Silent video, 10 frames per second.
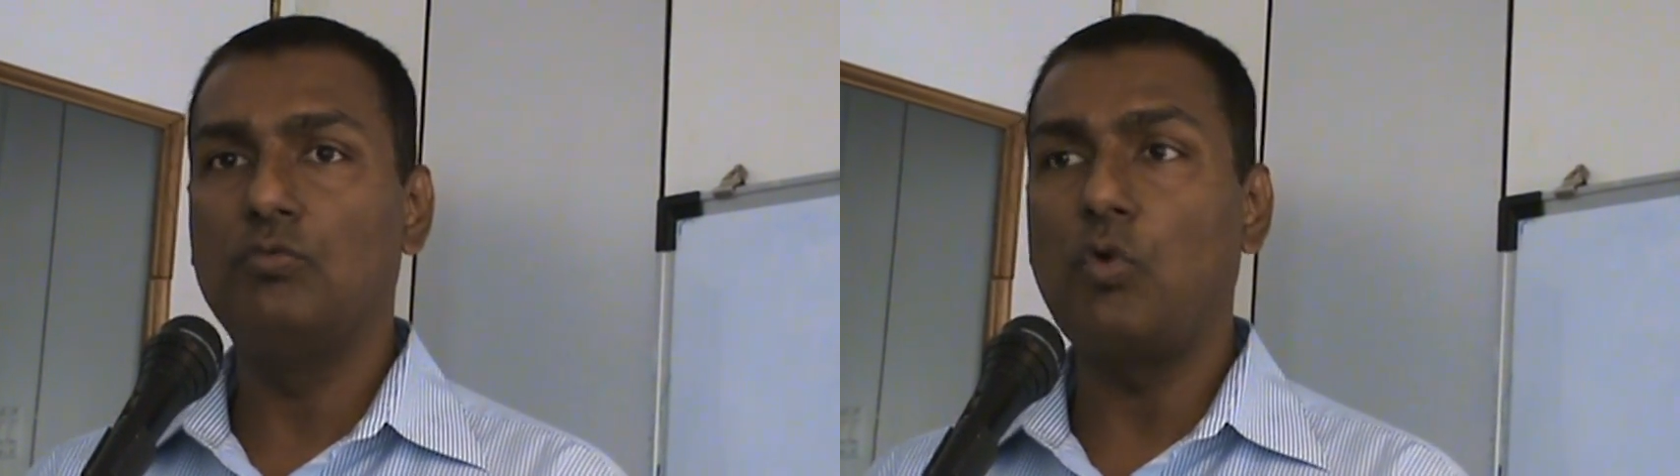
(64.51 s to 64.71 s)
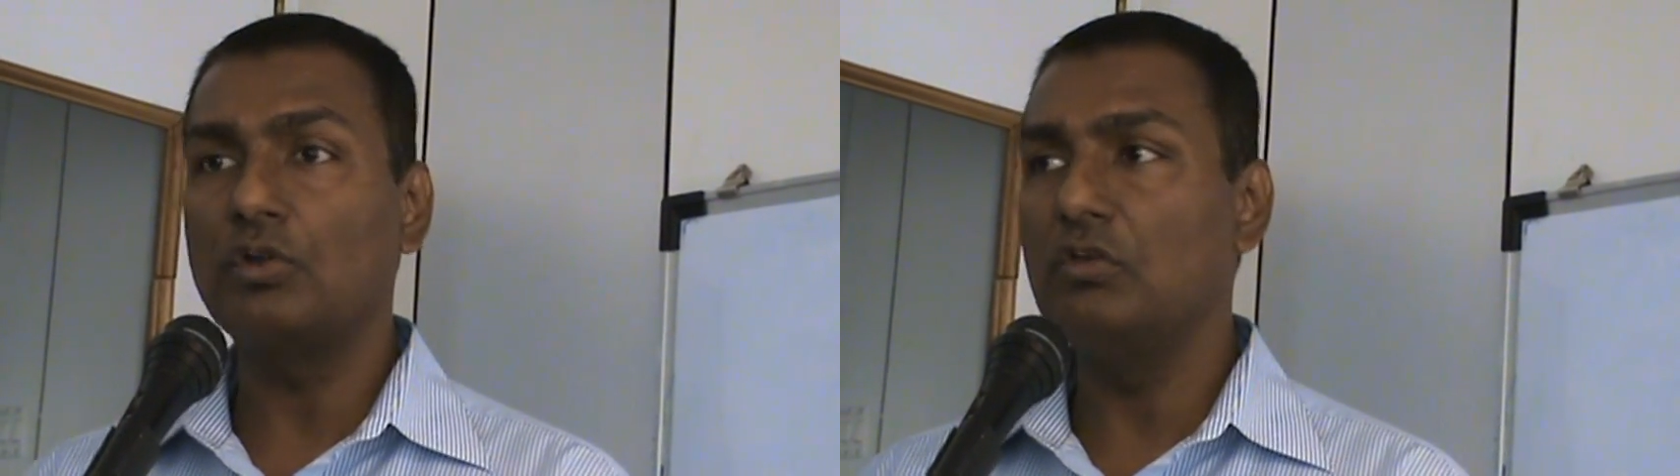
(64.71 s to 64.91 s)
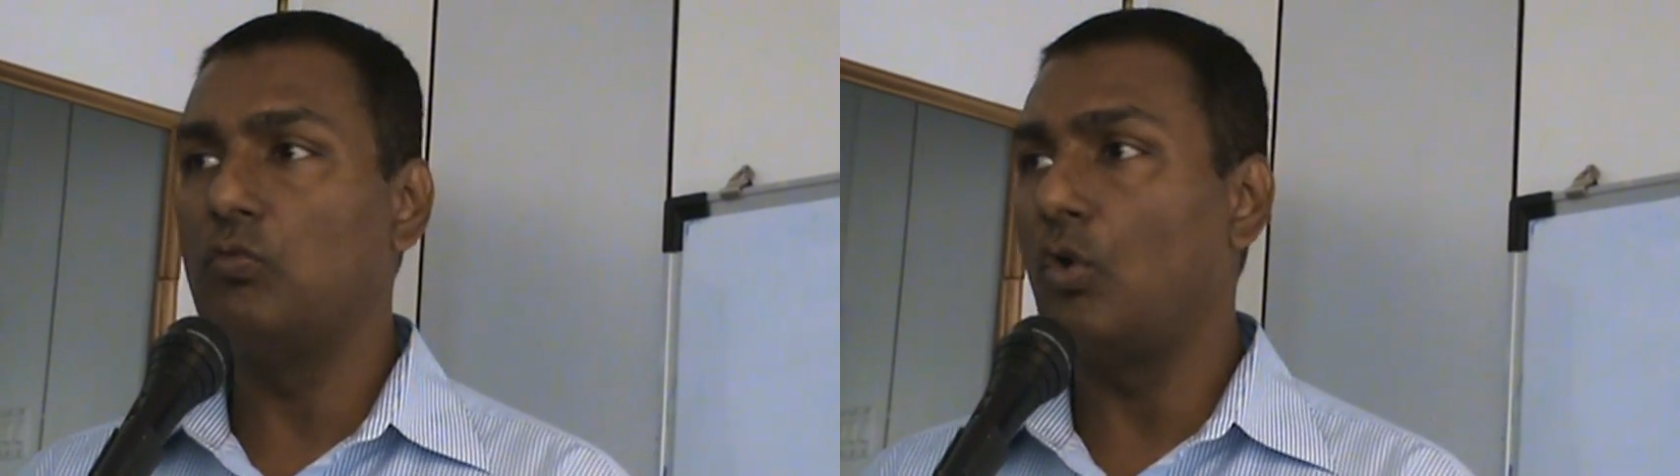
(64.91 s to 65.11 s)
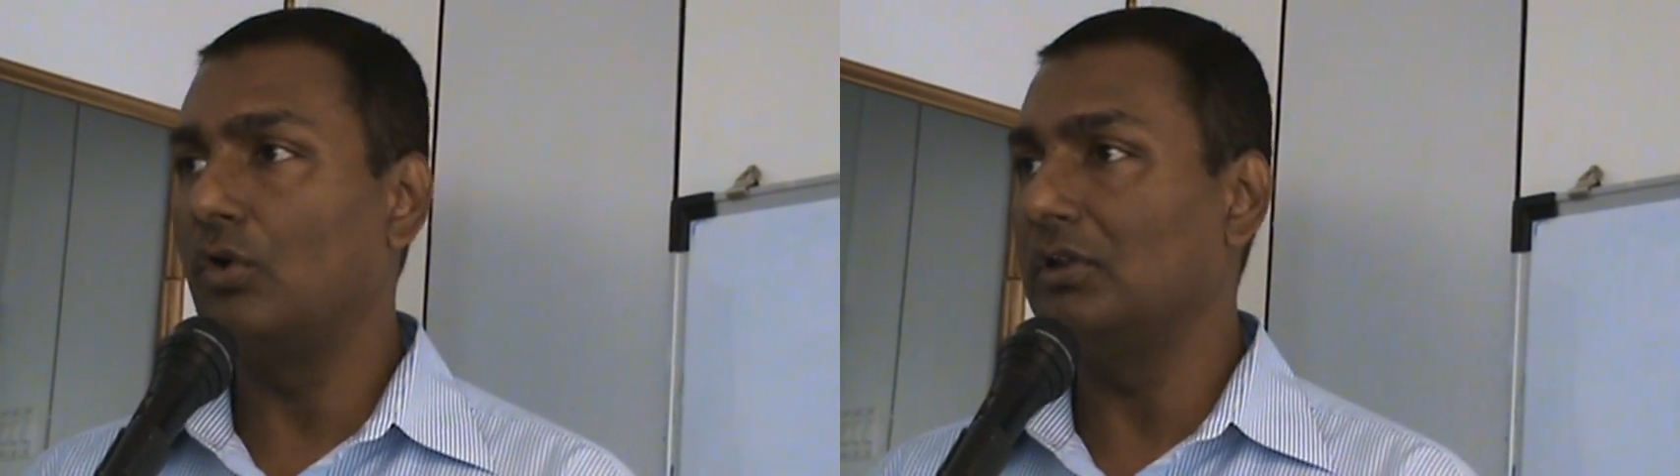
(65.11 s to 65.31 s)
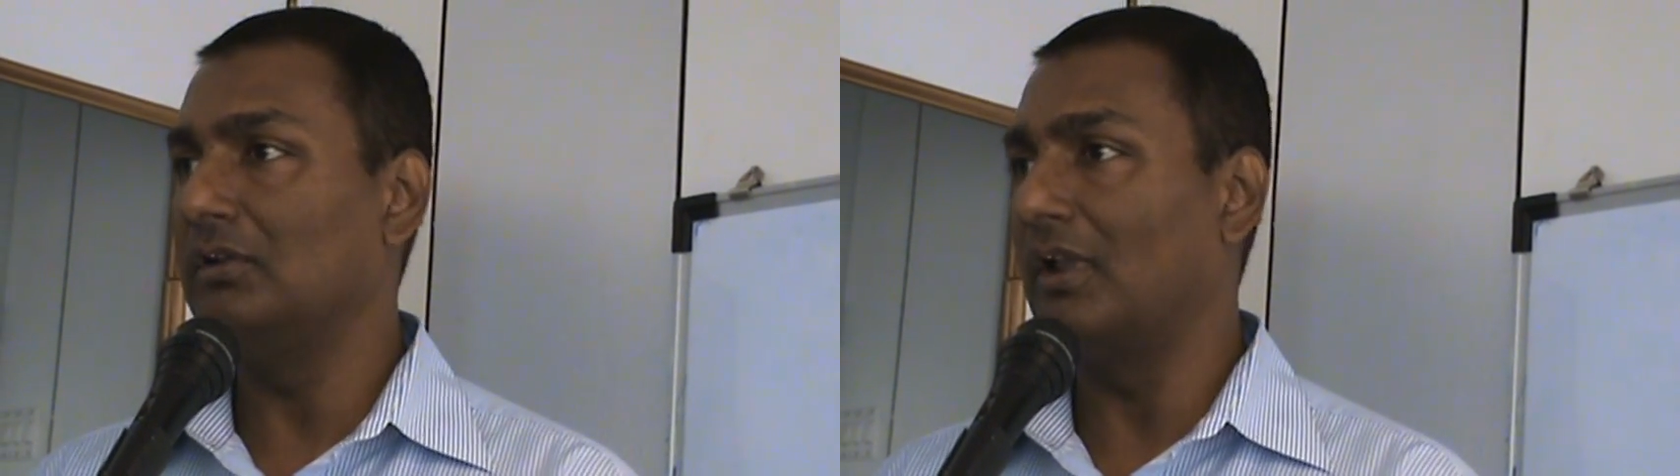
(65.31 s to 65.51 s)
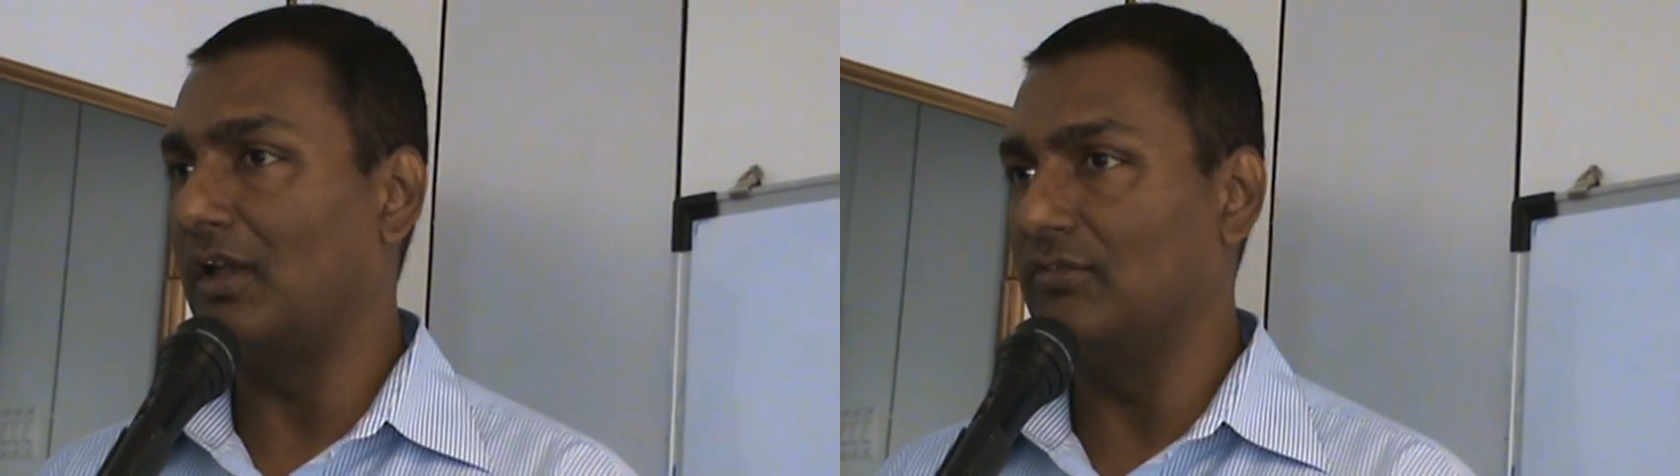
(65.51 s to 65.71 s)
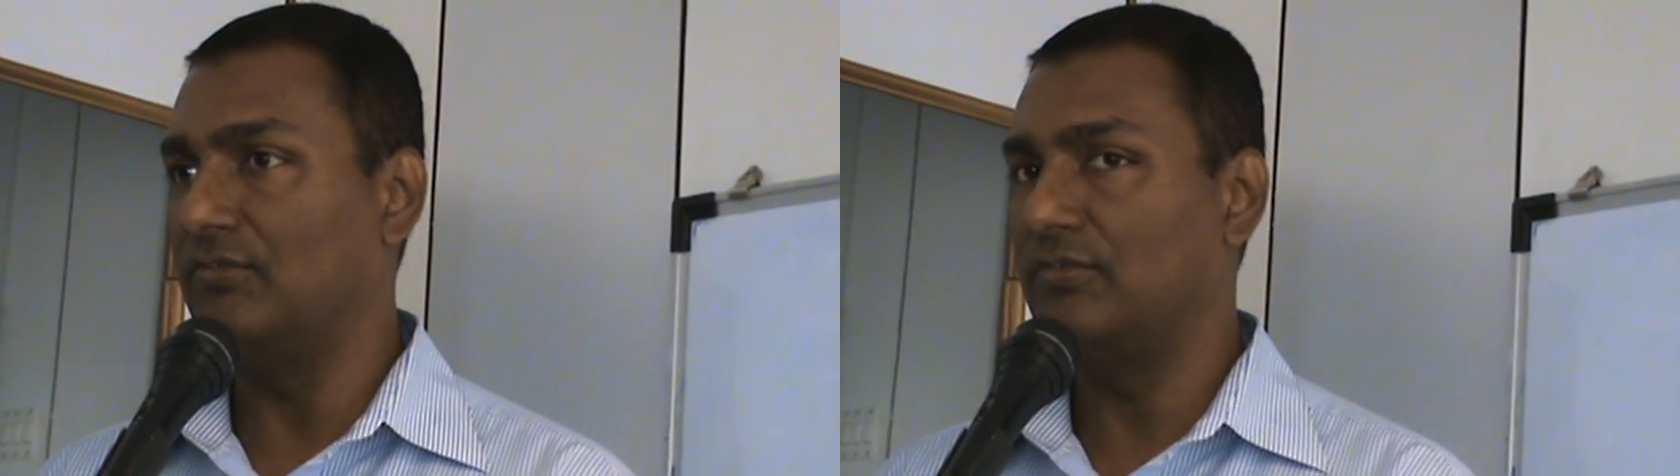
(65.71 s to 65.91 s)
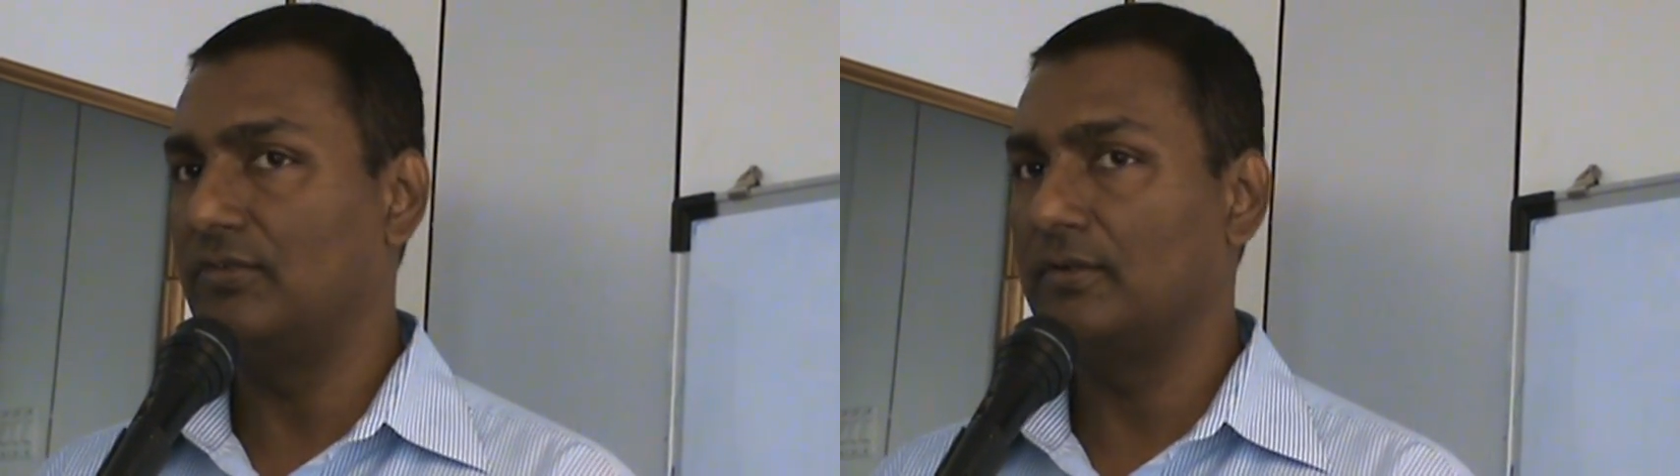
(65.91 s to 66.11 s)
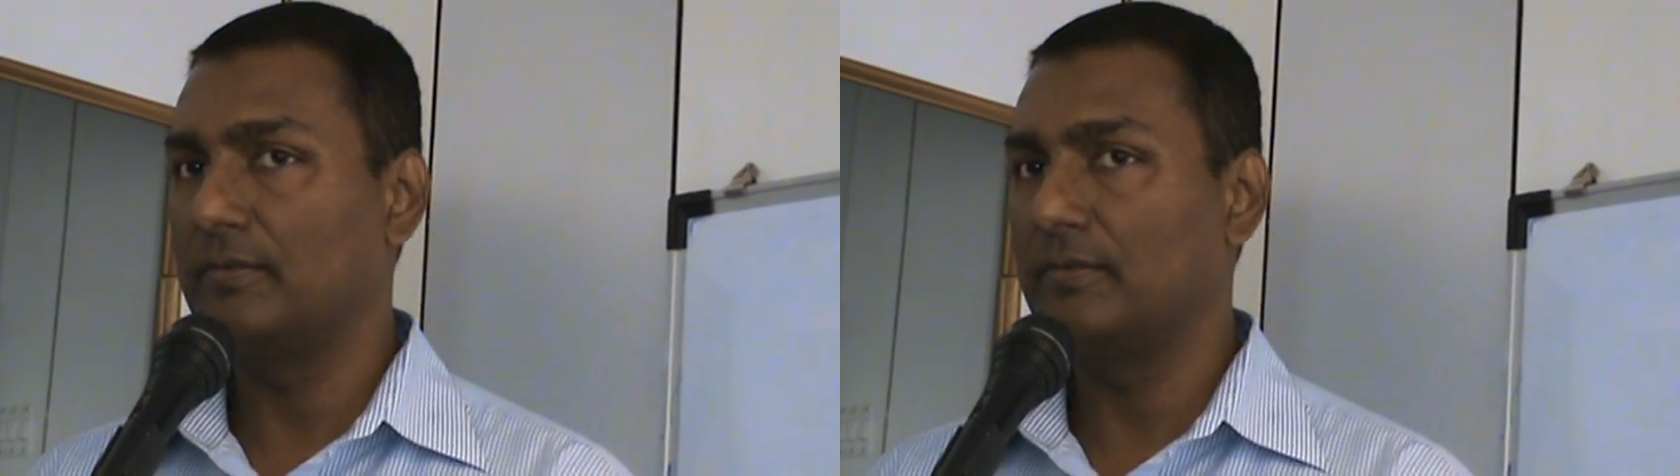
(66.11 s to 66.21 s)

what they want in life.